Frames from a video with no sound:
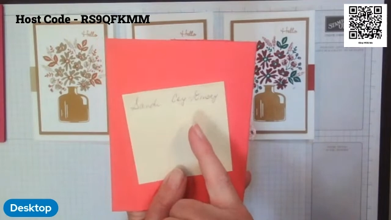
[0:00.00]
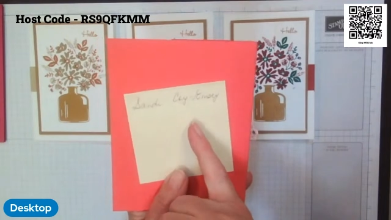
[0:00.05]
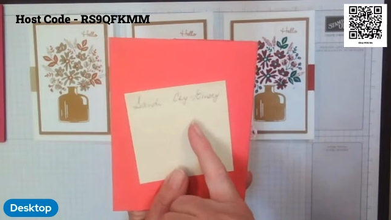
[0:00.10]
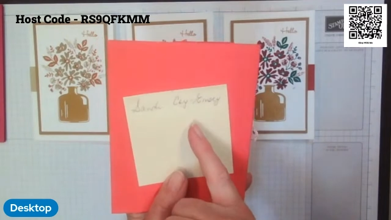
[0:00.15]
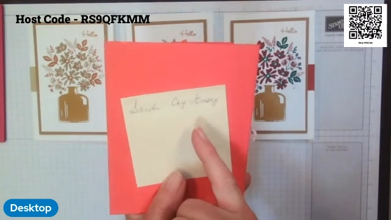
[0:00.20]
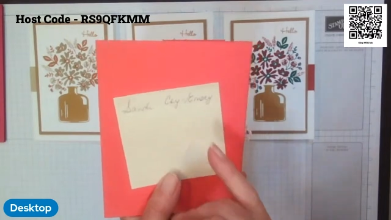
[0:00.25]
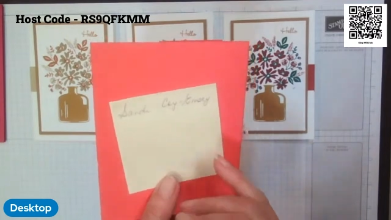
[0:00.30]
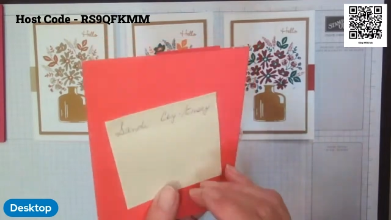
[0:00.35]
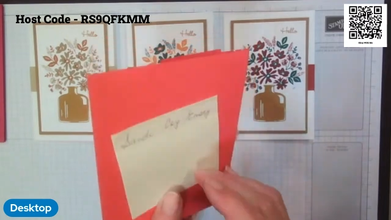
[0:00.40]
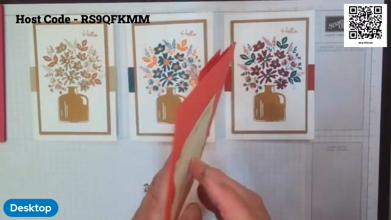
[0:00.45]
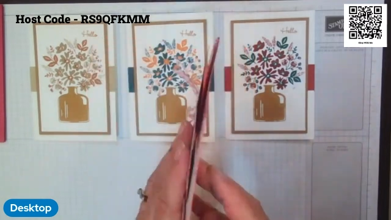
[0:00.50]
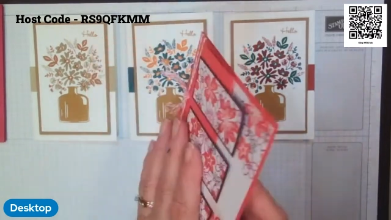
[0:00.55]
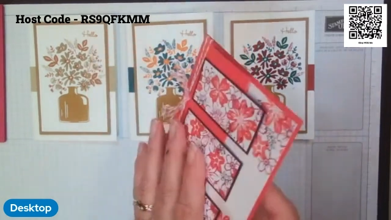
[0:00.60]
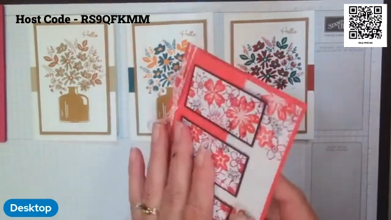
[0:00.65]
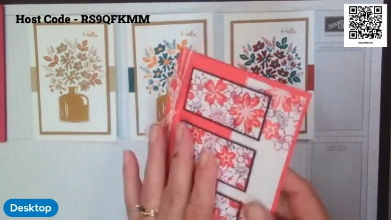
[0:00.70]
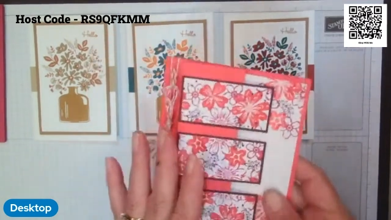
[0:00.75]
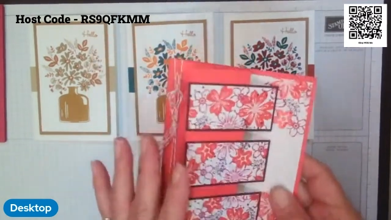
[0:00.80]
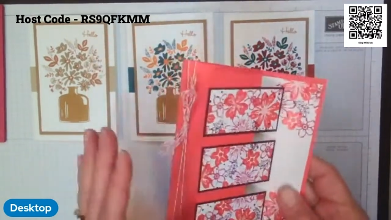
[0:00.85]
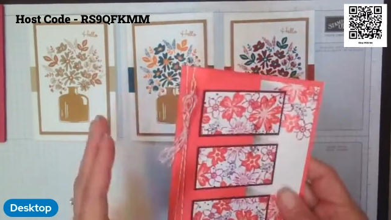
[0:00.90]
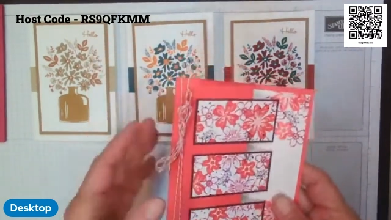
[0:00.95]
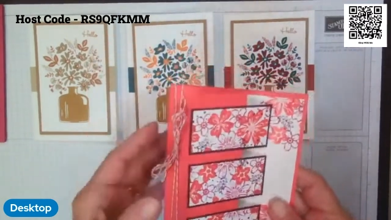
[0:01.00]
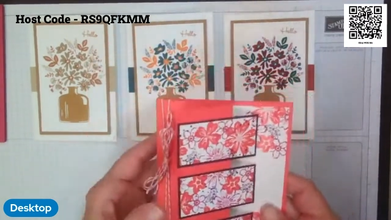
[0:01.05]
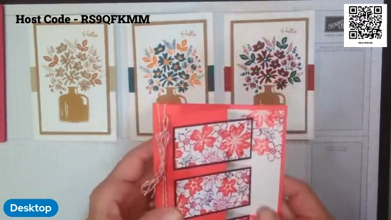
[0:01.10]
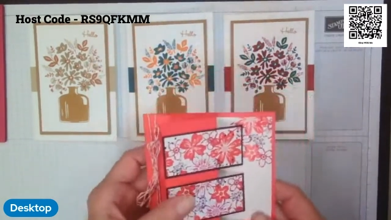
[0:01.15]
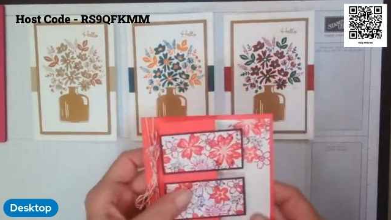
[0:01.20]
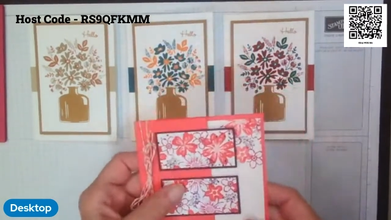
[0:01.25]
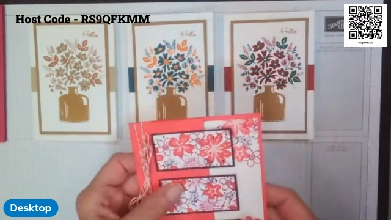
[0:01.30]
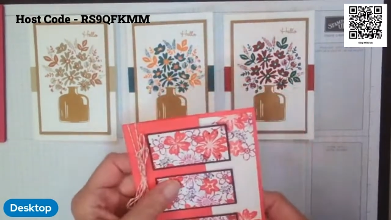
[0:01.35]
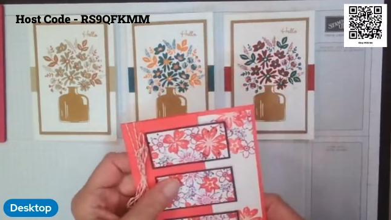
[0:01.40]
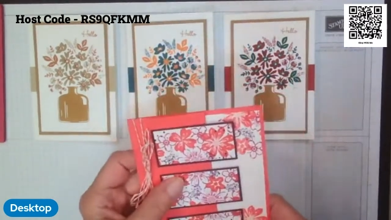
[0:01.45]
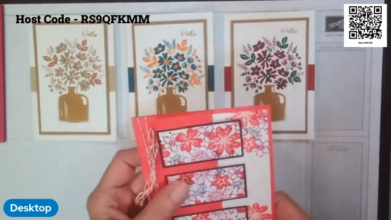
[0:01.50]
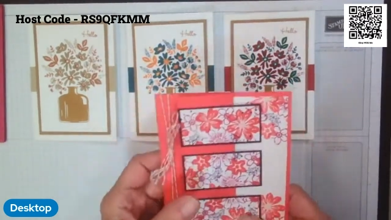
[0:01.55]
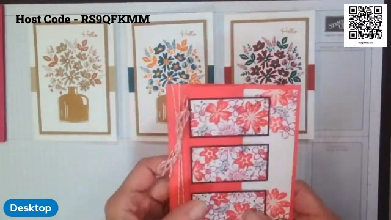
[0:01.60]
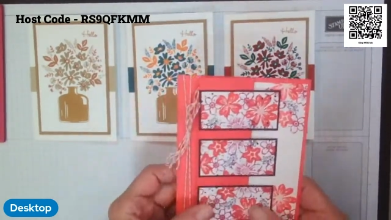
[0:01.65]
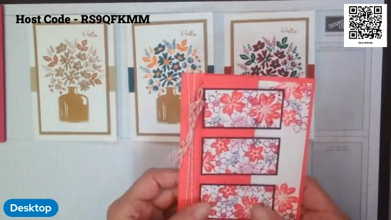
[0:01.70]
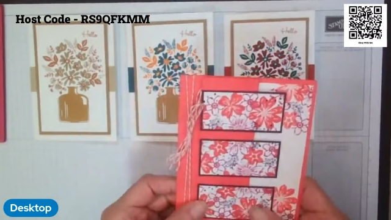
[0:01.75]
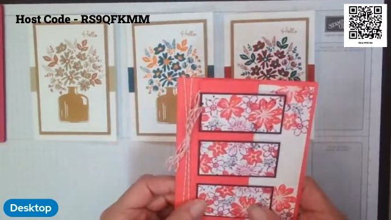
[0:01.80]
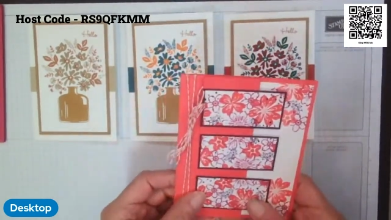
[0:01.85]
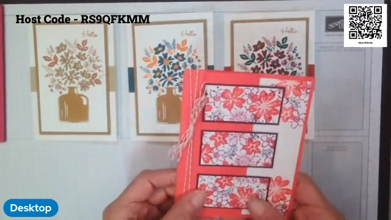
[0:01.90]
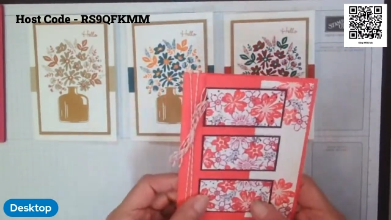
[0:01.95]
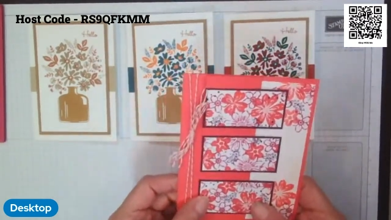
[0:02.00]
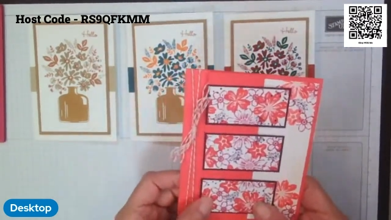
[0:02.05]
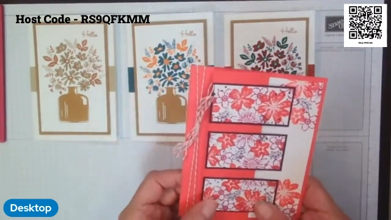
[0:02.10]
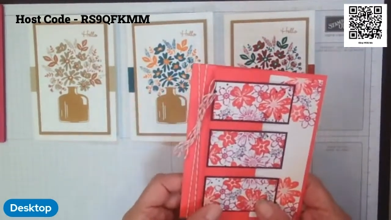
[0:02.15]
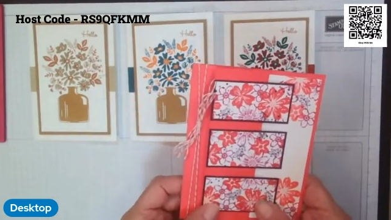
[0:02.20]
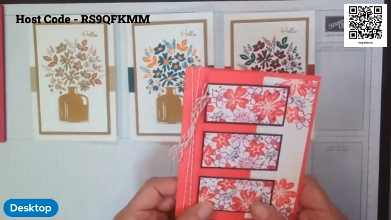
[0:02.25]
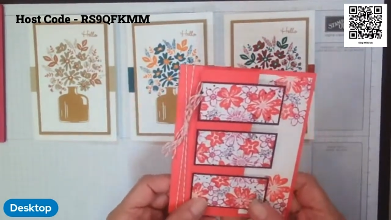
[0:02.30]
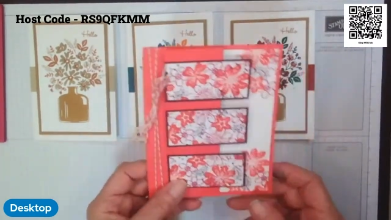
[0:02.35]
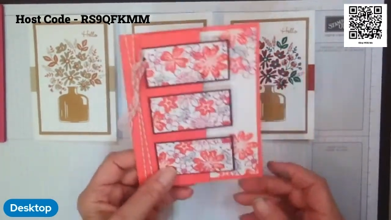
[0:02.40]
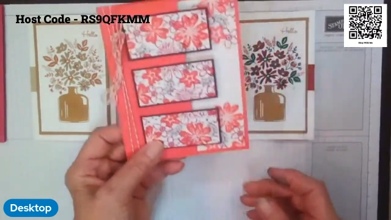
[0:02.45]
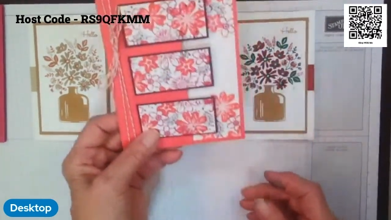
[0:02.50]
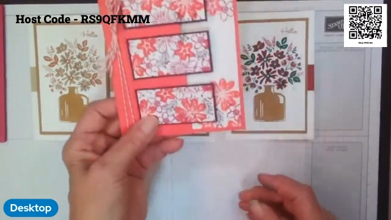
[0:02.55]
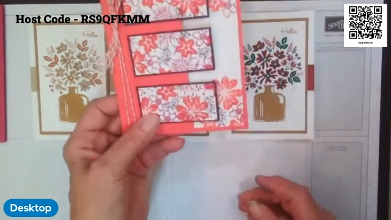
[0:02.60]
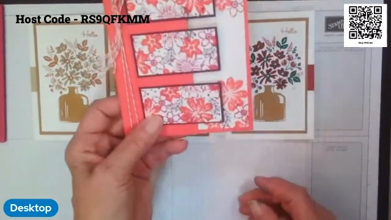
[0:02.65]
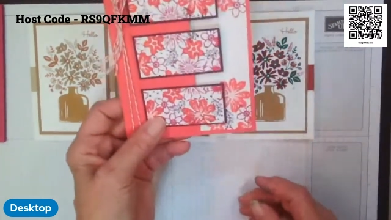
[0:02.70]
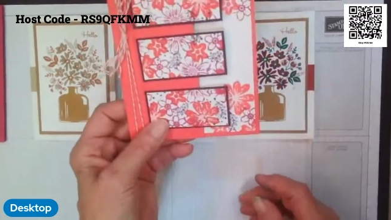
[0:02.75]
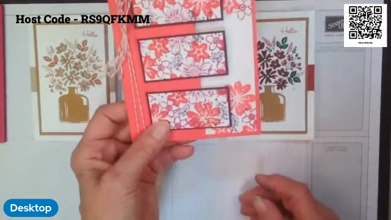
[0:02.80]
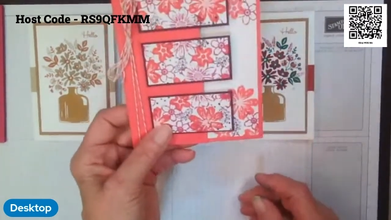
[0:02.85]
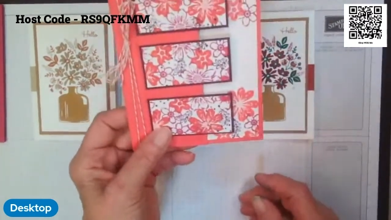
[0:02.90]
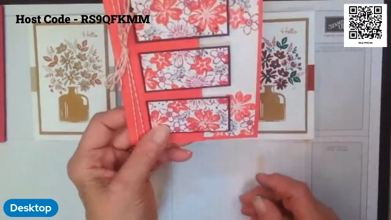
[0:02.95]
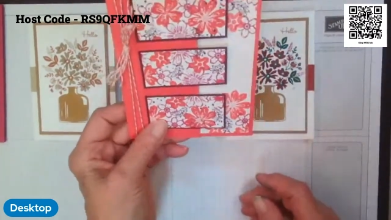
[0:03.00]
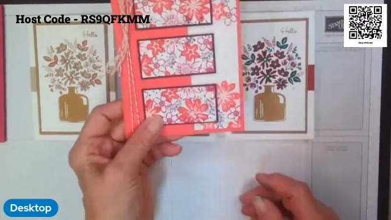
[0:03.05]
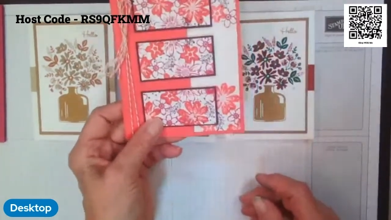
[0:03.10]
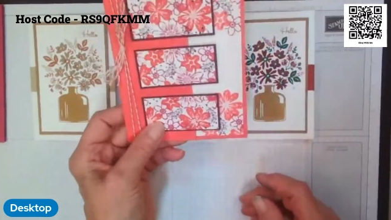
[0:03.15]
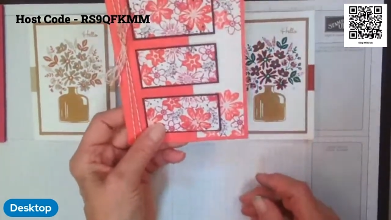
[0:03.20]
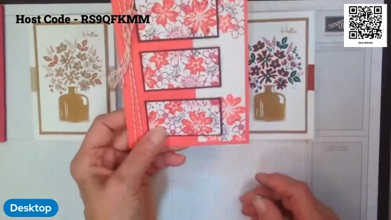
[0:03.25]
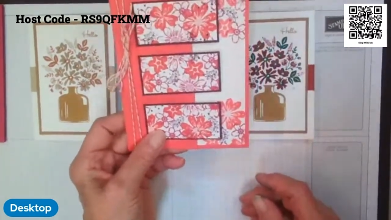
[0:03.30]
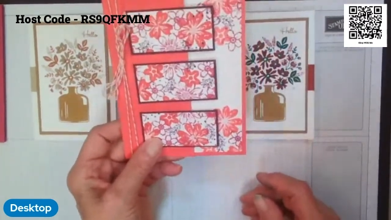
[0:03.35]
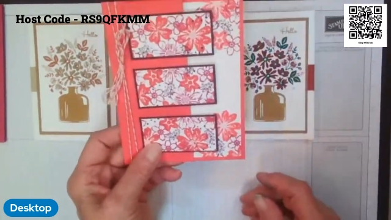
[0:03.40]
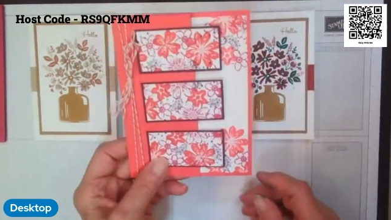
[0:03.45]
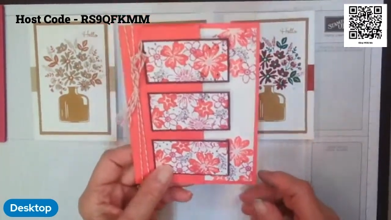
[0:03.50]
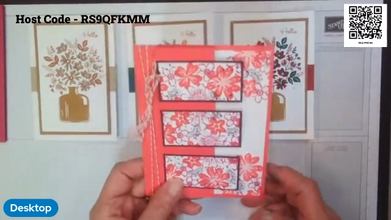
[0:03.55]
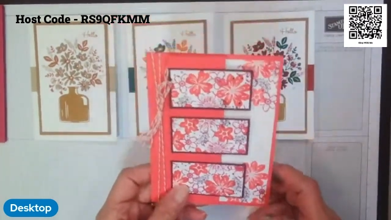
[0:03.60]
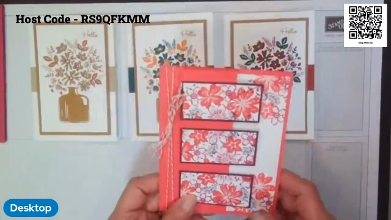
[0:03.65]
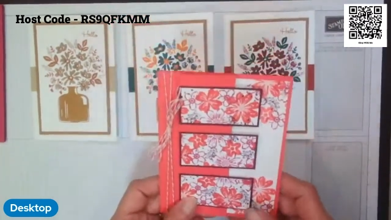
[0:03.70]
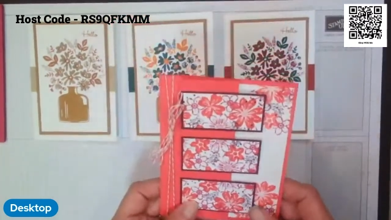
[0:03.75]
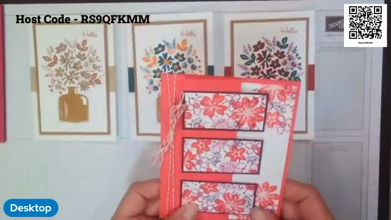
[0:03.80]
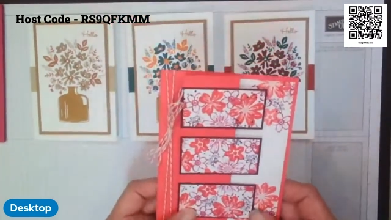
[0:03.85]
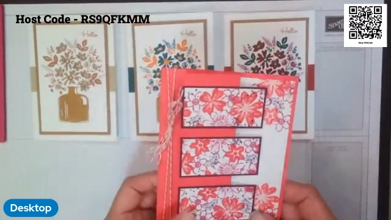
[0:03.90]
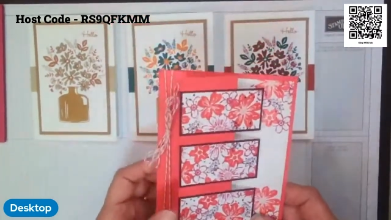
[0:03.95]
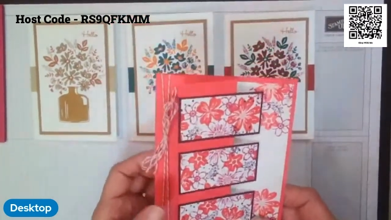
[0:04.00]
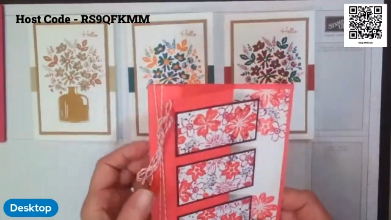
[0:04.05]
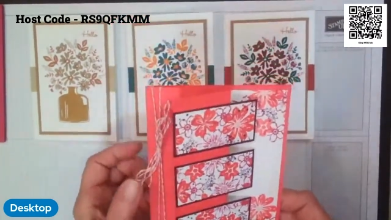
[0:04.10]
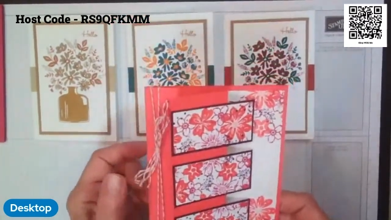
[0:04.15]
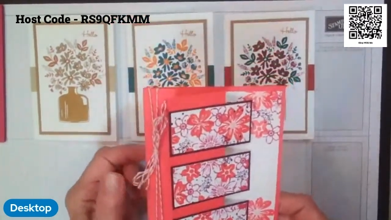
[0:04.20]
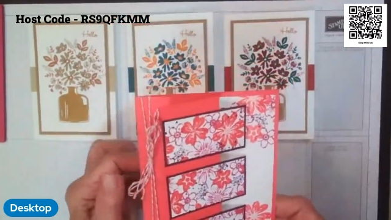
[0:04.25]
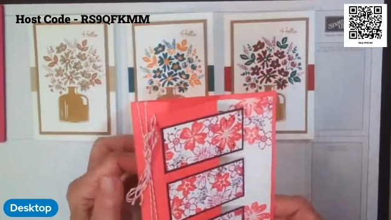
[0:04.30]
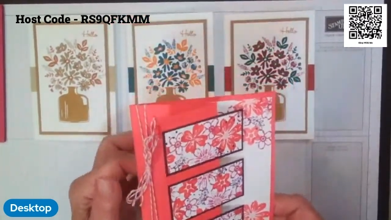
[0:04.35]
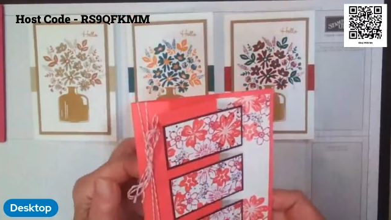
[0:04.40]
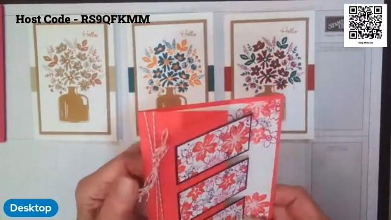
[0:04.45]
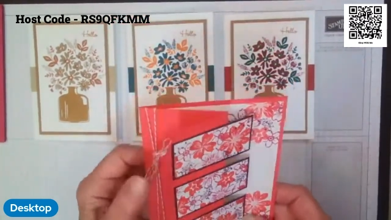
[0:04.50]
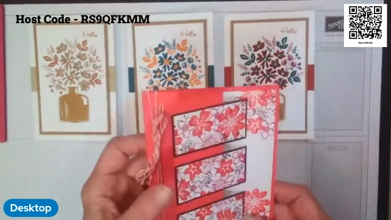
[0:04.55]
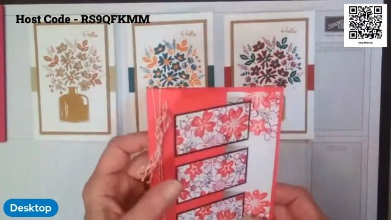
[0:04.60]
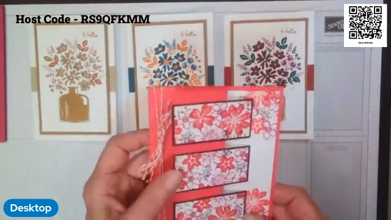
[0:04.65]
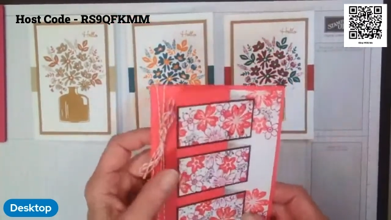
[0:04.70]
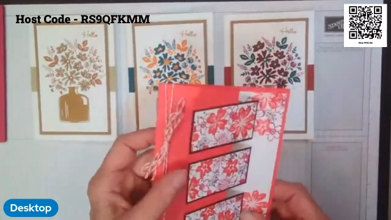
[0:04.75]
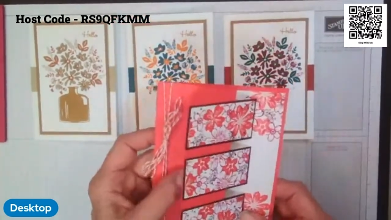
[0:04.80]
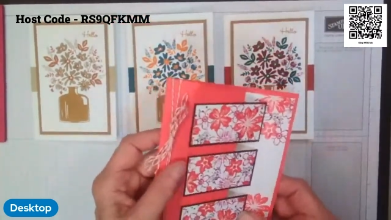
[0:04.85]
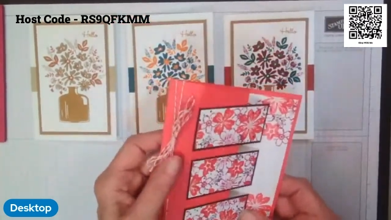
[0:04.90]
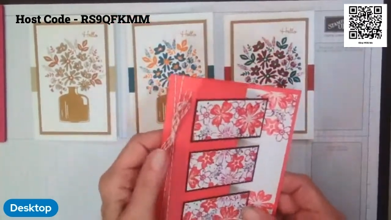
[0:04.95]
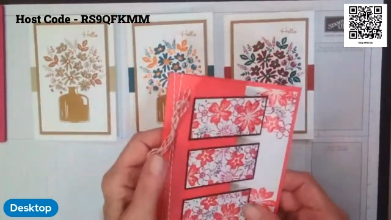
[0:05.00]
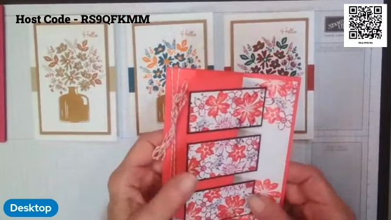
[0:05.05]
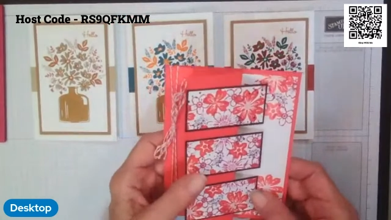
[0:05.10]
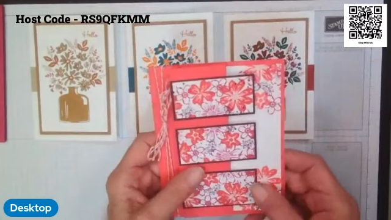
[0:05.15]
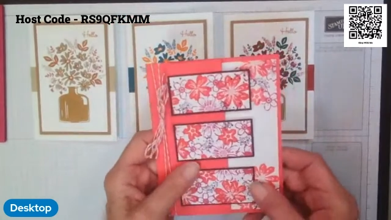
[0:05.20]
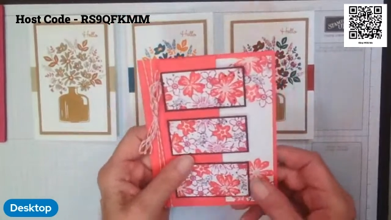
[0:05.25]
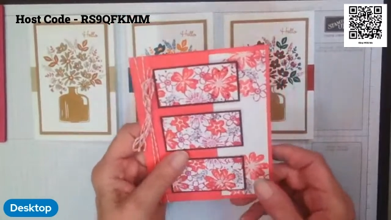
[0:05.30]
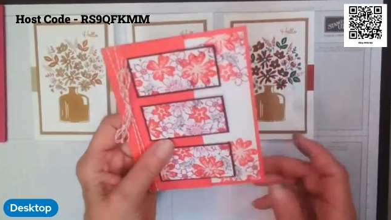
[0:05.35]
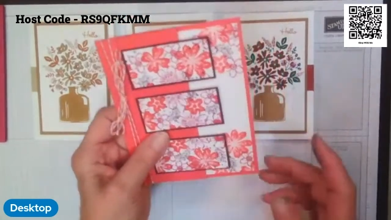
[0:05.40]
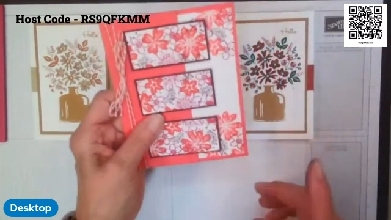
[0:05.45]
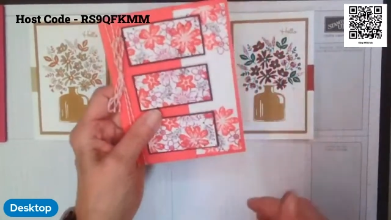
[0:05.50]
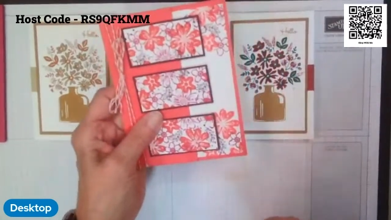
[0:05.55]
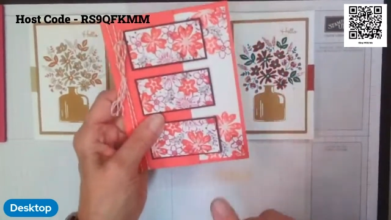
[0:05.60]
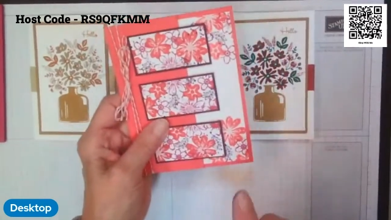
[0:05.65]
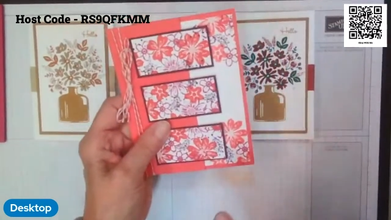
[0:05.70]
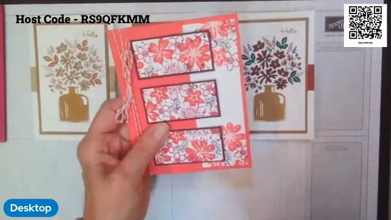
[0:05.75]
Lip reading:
Nobody's mouth can be seen.